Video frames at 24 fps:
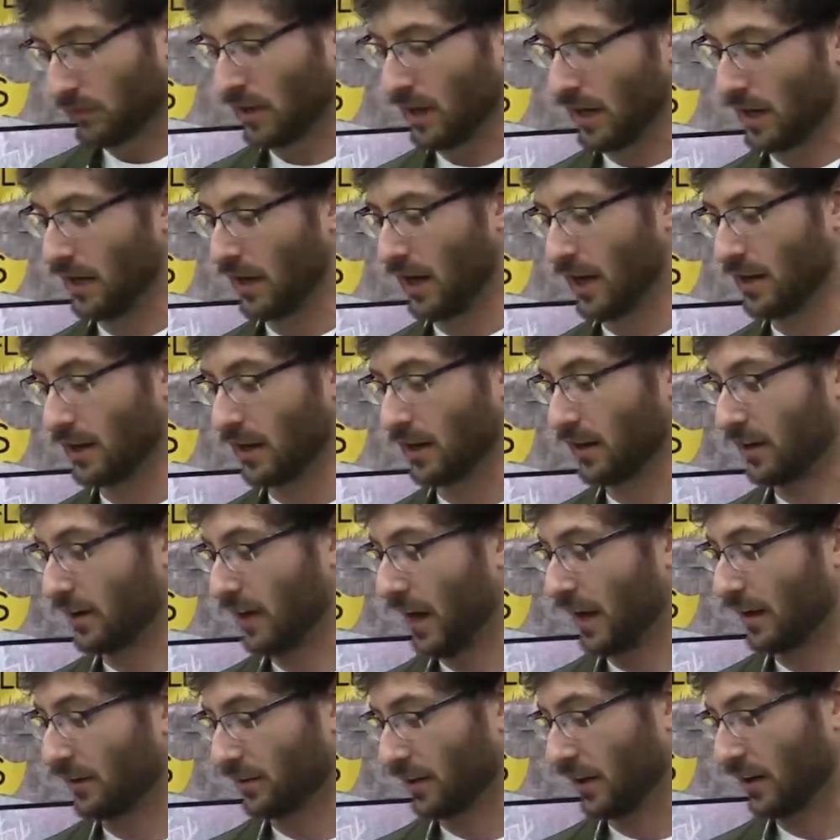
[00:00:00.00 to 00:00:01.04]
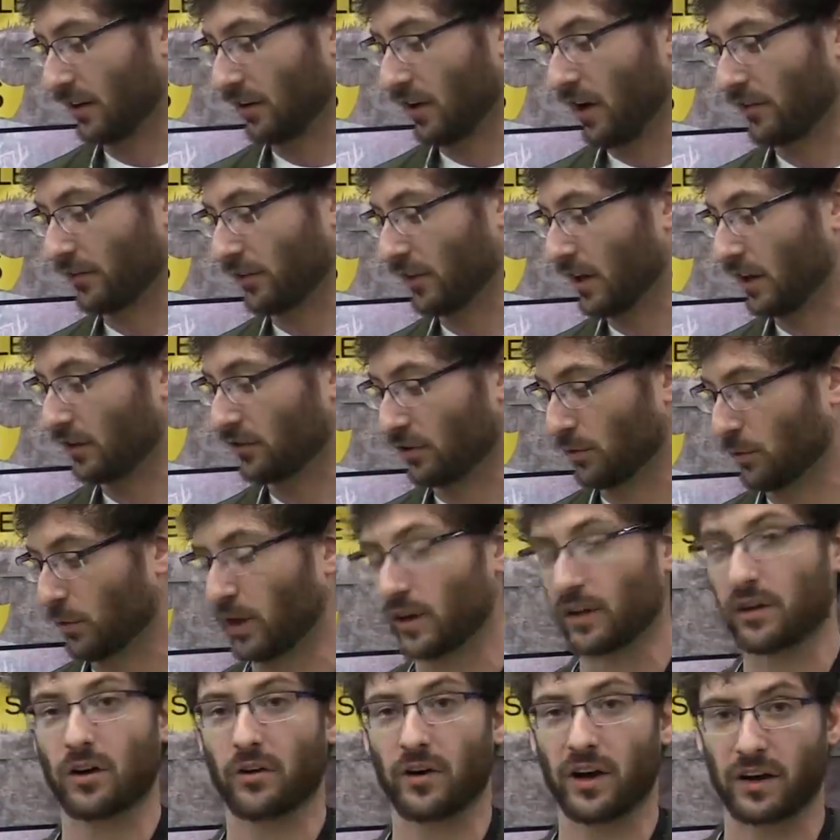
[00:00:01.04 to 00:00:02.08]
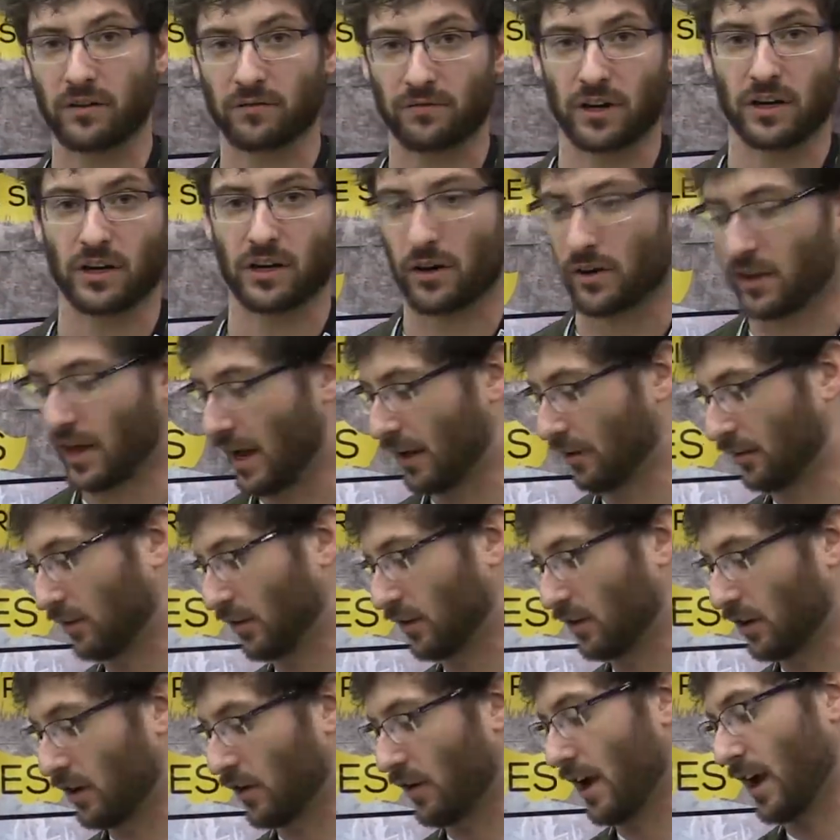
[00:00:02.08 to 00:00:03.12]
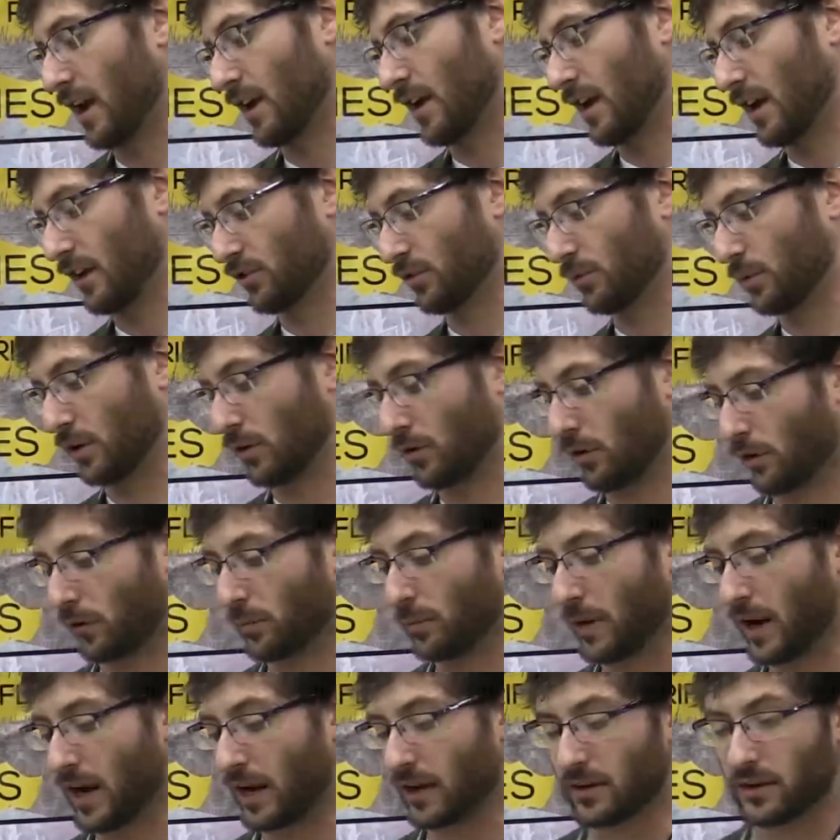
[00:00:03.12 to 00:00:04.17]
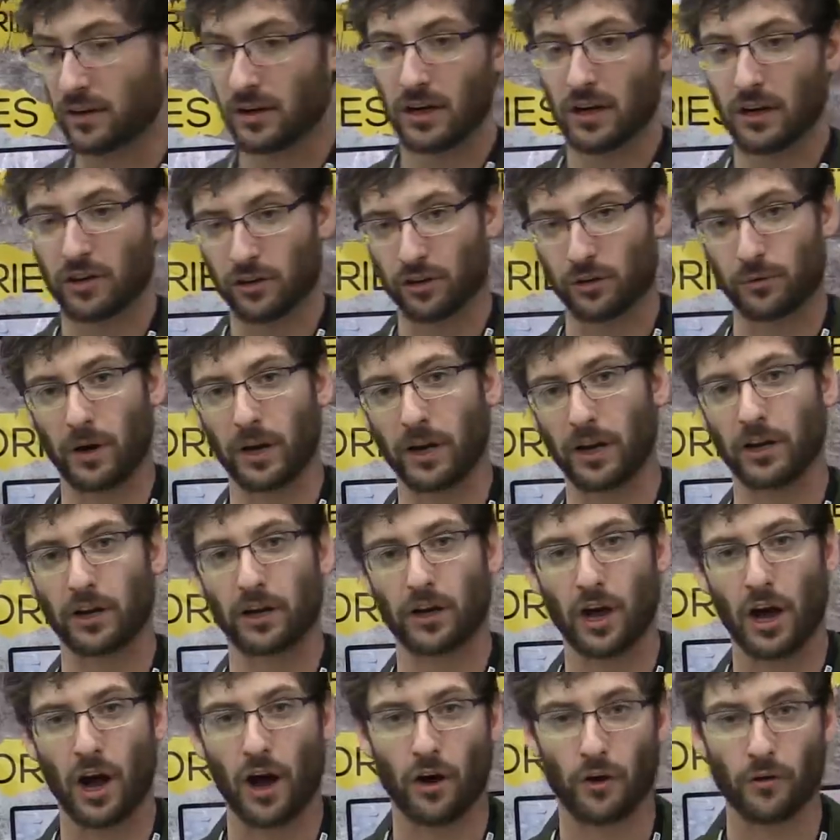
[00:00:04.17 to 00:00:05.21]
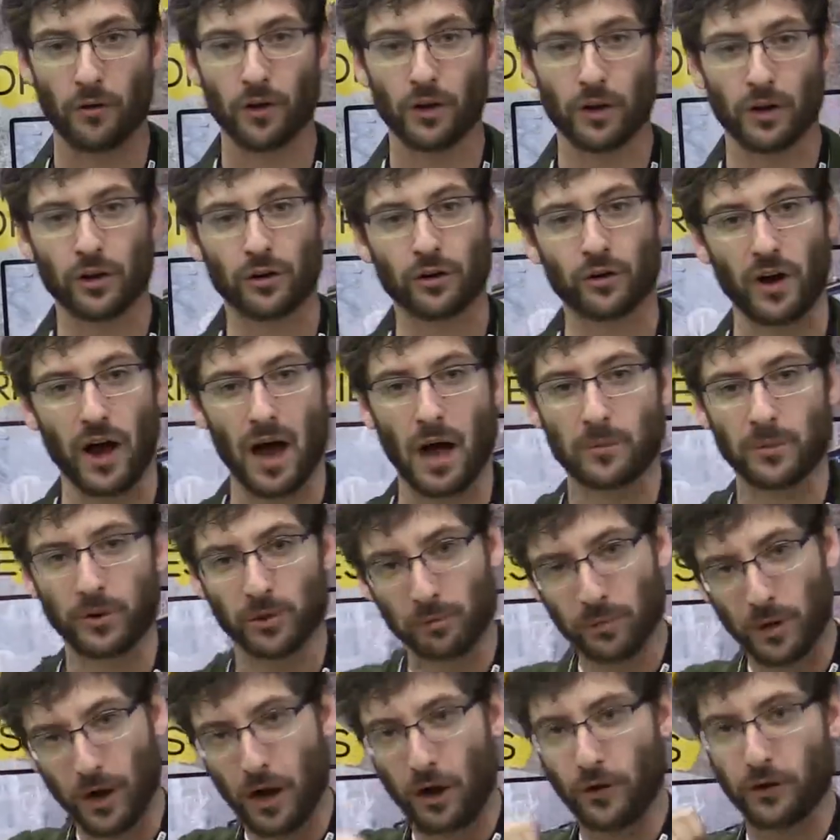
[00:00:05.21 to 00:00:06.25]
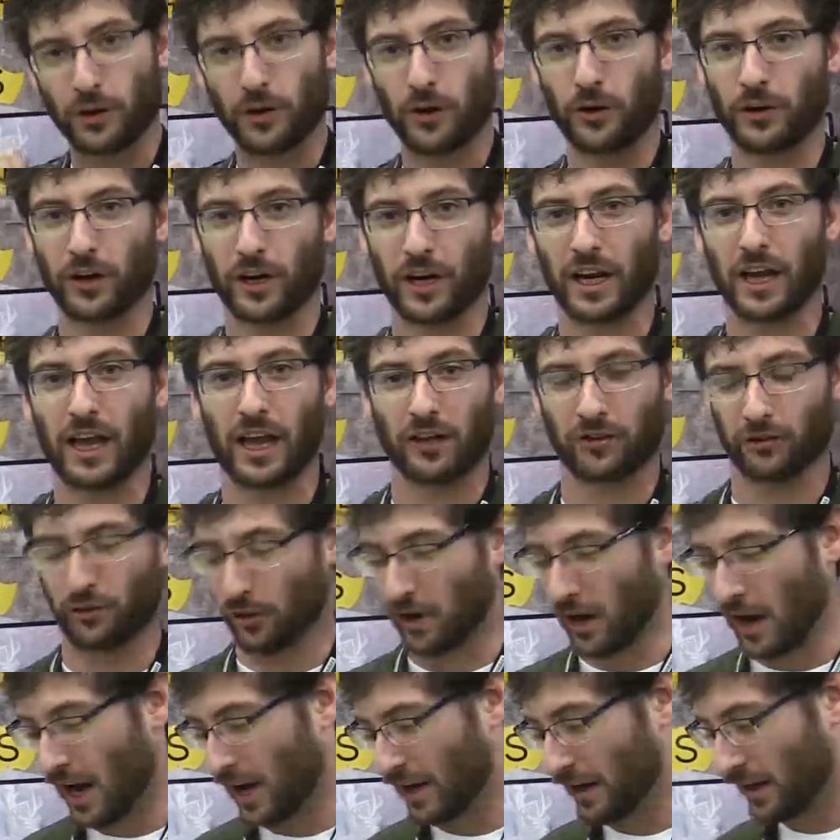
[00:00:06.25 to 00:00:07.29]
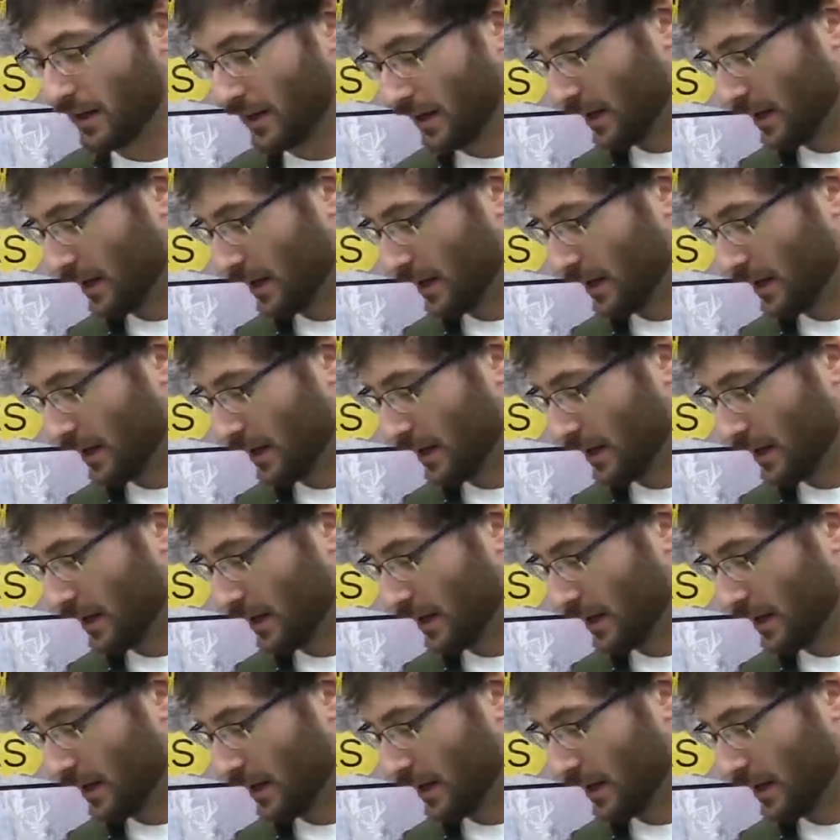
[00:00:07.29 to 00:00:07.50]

in, in, the case that it often is, you want to go ahead and video that. So you go ahead and hit your record button, you're ready to go, you grab your bow, you know you're going to get your hunt,